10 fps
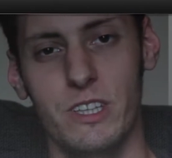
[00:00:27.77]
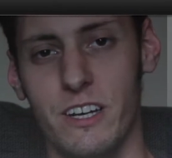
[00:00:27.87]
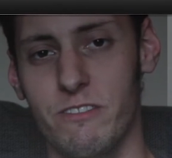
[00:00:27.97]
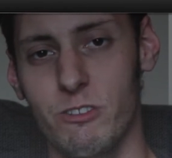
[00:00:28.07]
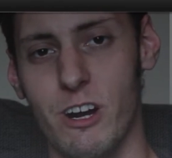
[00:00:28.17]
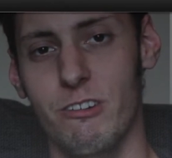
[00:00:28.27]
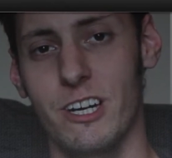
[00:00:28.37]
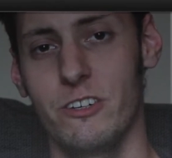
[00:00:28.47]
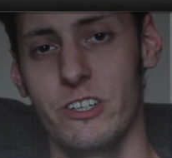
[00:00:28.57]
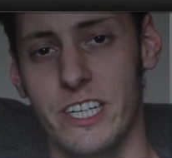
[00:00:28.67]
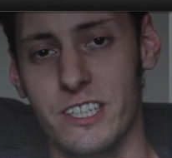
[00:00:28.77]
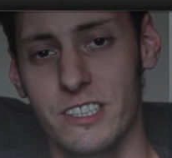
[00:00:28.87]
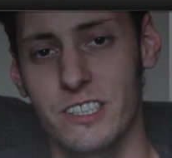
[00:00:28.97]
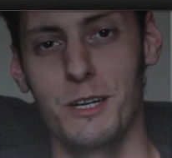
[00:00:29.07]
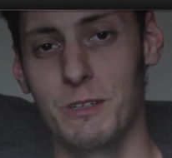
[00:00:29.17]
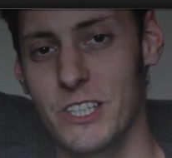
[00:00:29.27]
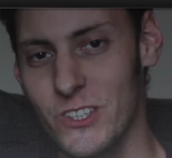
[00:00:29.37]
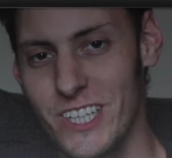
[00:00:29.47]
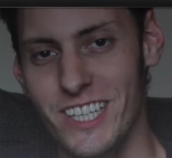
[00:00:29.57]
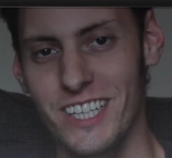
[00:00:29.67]
we love to row our own gears. Number
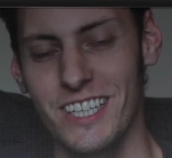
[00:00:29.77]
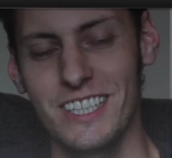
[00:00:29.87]
3,